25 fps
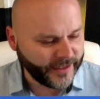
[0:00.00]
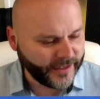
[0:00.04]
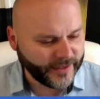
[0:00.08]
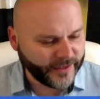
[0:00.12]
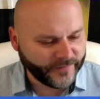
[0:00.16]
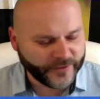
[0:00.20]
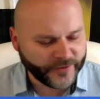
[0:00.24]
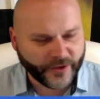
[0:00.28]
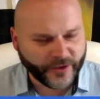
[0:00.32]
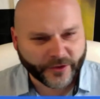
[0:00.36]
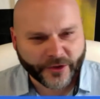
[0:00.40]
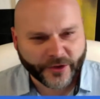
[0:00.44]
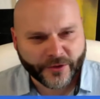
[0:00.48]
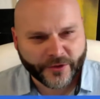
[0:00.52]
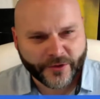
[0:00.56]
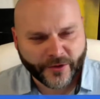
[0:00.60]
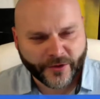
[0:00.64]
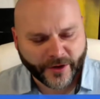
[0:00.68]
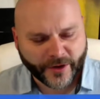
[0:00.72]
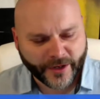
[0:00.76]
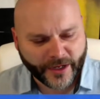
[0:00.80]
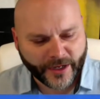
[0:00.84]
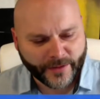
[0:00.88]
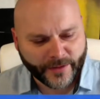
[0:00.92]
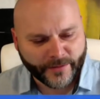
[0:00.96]
And if you don't know who
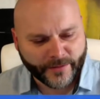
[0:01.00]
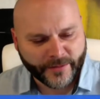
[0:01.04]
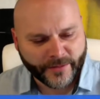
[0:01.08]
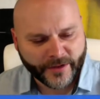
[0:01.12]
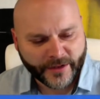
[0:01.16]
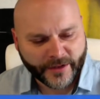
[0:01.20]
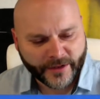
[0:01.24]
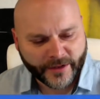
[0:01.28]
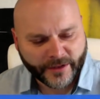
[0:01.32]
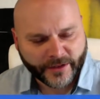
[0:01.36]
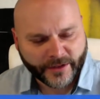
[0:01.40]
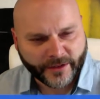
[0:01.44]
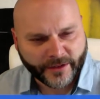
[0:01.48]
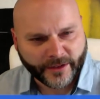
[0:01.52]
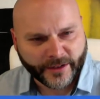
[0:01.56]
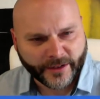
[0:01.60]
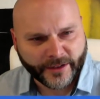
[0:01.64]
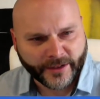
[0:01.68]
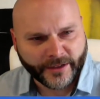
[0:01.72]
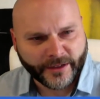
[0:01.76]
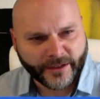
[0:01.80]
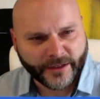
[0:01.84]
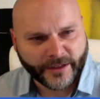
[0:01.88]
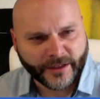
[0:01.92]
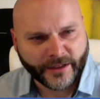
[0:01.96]
I am,
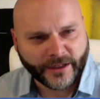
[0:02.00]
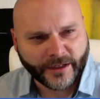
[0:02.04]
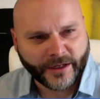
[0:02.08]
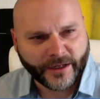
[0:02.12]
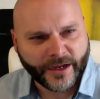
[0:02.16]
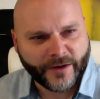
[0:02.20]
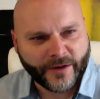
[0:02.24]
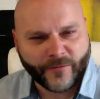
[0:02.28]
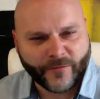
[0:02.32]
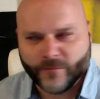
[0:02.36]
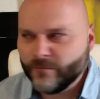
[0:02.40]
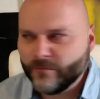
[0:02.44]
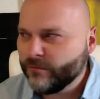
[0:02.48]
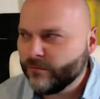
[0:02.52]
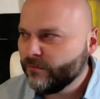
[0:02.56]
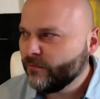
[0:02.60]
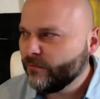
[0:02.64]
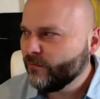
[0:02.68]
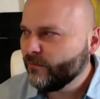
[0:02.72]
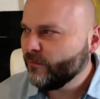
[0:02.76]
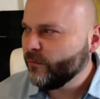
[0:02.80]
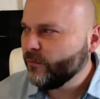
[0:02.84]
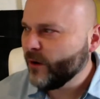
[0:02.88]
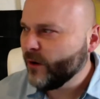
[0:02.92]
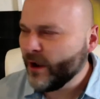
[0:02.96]
I
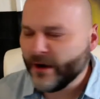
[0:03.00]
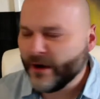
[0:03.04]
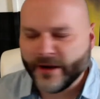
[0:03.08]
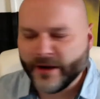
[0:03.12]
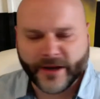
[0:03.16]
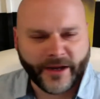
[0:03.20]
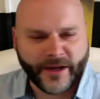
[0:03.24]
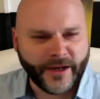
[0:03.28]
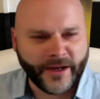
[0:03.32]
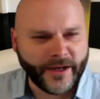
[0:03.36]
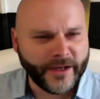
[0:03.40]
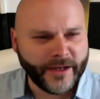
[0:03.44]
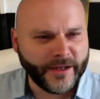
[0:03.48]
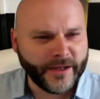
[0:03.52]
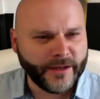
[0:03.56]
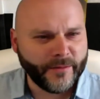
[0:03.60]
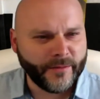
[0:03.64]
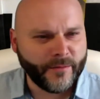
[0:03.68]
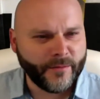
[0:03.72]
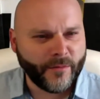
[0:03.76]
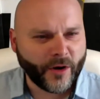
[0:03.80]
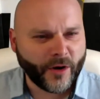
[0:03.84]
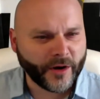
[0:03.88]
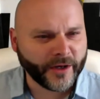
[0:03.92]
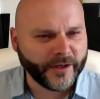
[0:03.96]
run a
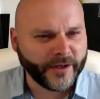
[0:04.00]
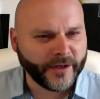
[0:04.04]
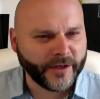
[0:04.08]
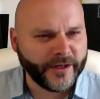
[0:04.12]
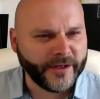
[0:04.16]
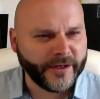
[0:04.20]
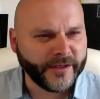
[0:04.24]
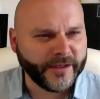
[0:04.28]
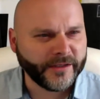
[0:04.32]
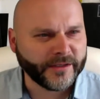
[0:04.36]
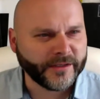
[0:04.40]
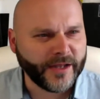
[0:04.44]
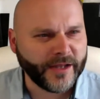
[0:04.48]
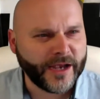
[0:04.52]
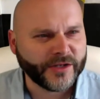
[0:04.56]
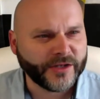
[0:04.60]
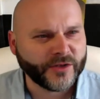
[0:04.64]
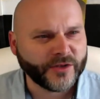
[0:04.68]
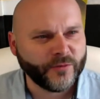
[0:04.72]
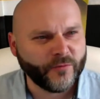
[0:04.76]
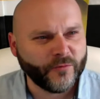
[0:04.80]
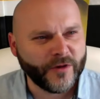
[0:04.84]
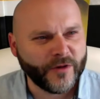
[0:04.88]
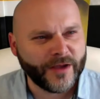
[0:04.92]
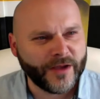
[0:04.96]
marketing /
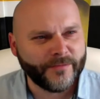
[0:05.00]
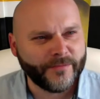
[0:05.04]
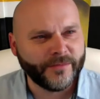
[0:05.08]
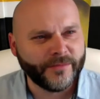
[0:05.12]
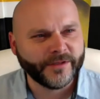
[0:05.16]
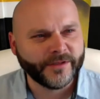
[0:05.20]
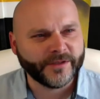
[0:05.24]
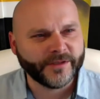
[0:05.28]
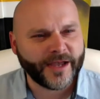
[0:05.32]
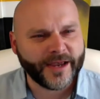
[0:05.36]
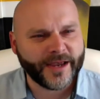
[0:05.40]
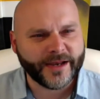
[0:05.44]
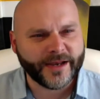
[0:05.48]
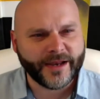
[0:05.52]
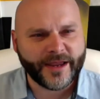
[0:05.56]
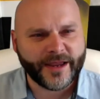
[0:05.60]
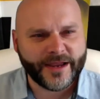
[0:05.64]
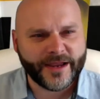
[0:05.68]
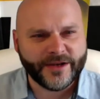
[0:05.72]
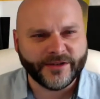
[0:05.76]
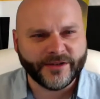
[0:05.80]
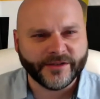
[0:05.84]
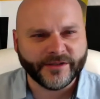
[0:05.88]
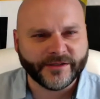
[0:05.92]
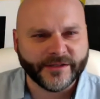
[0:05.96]
website
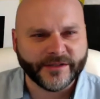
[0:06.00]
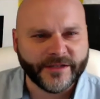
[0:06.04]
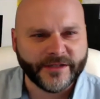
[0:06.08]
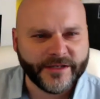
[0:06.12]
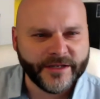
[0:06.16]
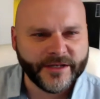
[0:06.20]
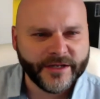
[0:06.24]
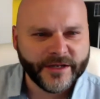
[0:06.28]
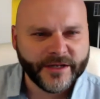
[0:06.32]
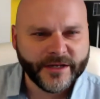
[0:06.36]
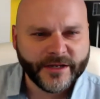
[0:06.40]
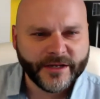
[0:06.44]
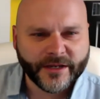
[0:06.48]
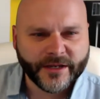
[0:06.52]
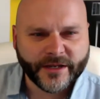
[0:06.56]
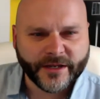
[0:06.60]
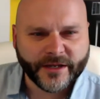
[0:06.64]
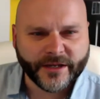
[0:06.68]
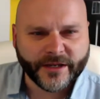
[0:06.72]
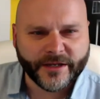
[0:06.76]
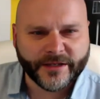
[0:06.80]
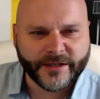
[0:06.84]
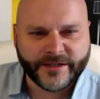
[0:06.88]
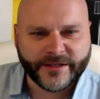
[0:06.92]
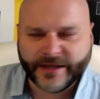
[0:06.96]
agency
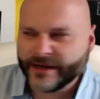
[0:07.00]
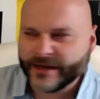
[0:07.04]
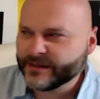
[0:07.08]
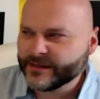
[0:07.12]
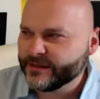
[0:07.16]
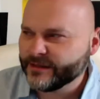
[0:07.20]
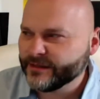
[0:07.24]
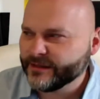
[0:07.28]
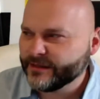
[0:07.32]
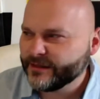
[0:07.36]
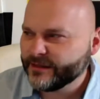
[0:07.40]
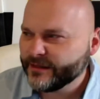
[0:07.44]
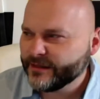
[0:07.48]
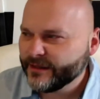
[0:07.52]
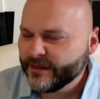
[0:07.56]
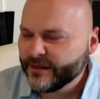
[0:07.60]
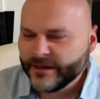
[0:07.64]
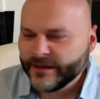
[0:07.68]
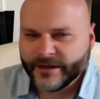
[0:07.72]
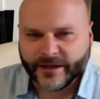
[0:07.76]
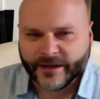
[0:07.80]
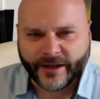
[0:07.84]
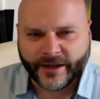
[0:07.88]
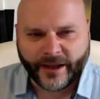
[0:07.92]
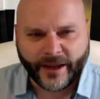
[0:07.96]
in Texas,
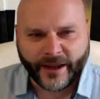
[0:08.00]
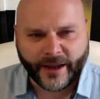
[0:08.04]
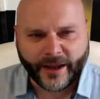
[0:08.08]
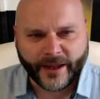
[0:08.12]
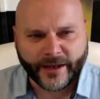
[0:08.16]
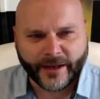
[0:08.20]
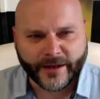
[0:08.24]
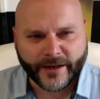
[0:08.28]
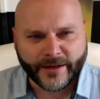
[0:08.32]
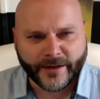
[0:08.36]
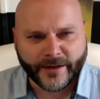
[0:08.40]
and